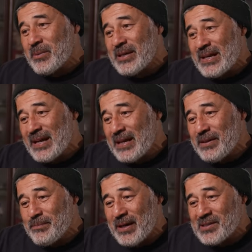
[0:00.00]
my dad
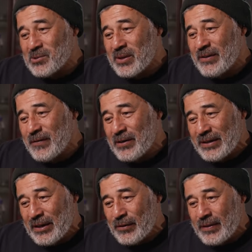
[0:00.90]
passed away, found
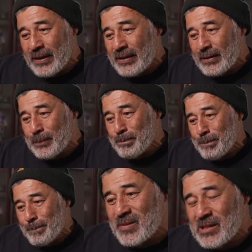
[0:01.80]
out that um,
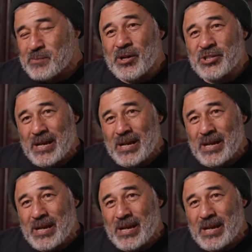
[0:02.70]
I was part